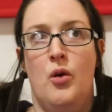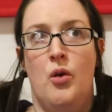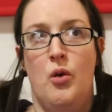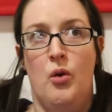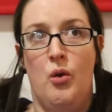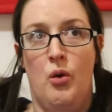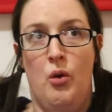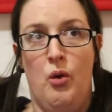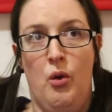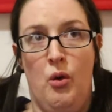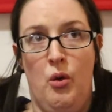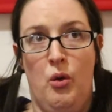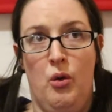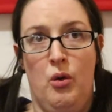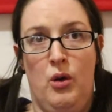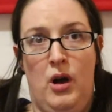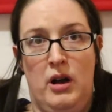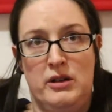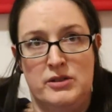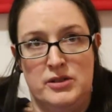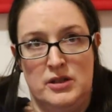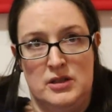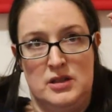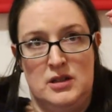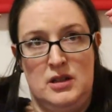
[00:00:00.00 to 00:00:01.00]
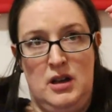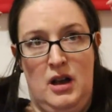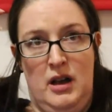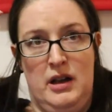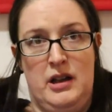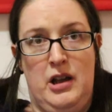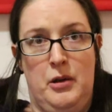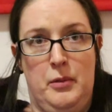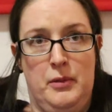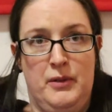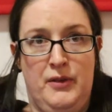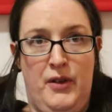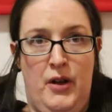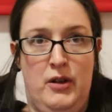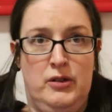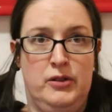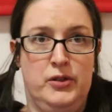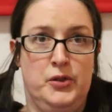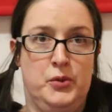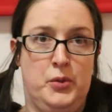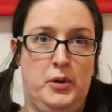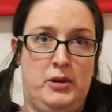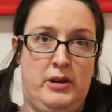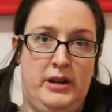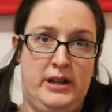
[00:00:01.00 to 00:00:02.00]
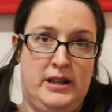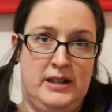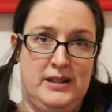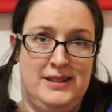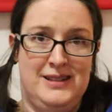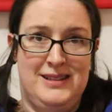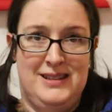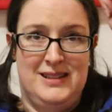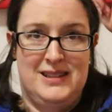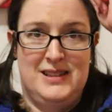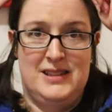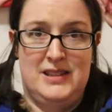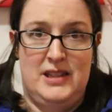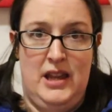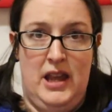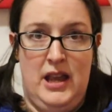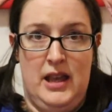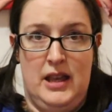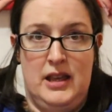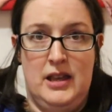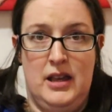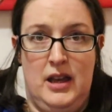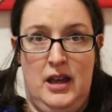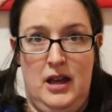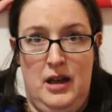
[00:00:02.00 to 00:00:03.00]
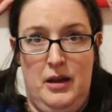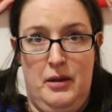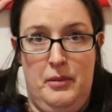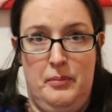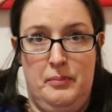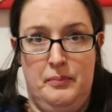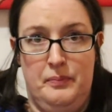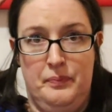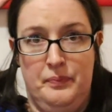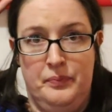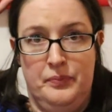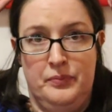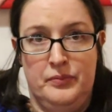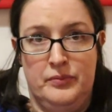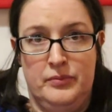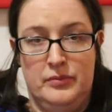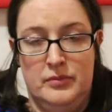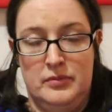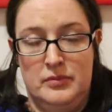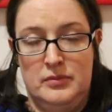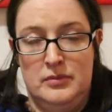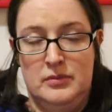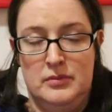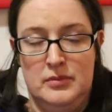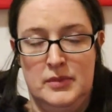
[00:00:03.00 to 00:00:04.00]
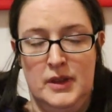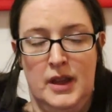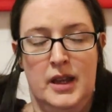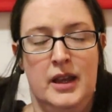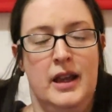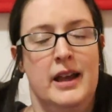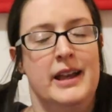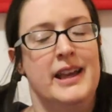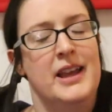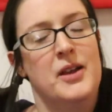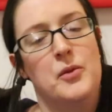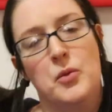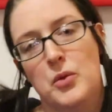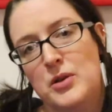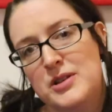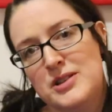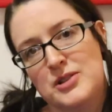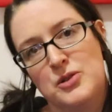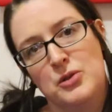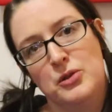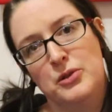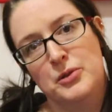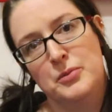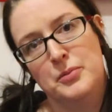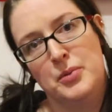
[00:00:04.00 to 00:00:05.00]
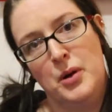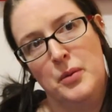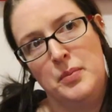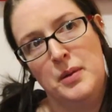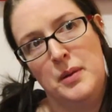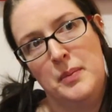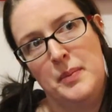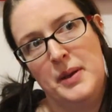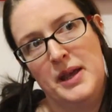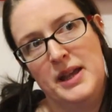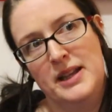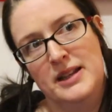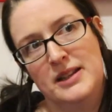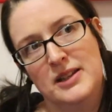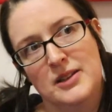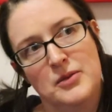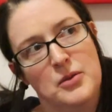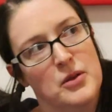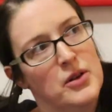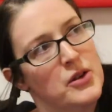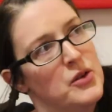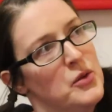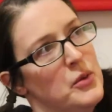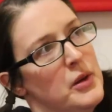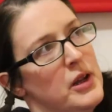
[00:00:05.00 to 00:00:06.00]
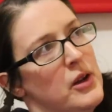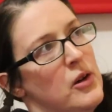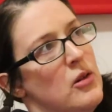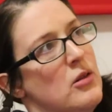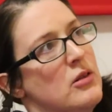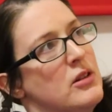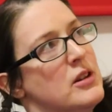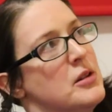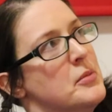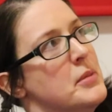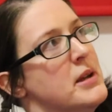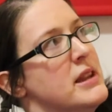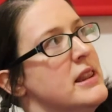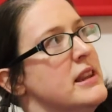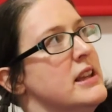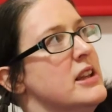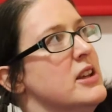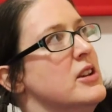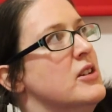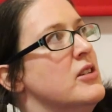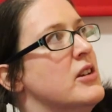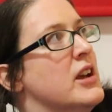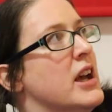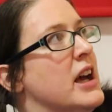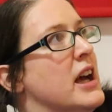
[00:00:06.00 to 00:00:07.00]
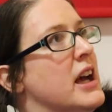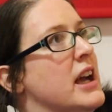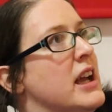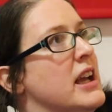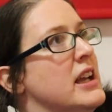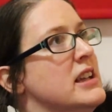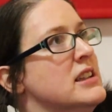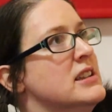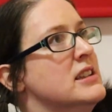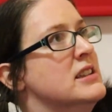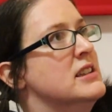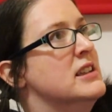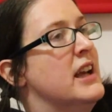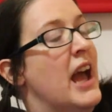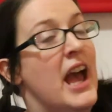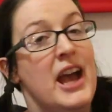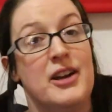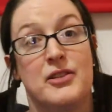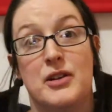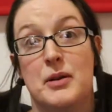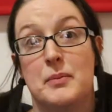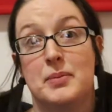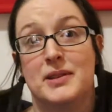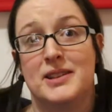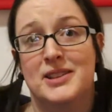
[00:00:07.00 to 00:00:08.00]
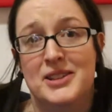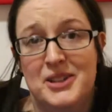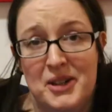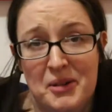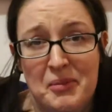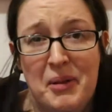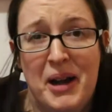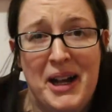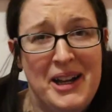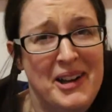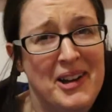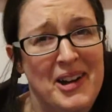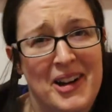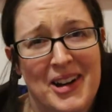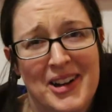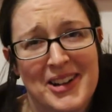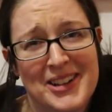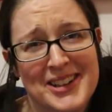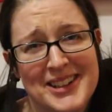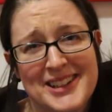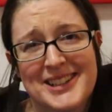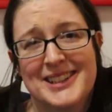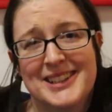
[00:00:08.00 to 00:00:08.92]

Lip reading: or I'll just cut a couple of holes where I can stick, I keep wanting to call them bobby pins. What do we call them in the UK? Hair grips. Oh my god,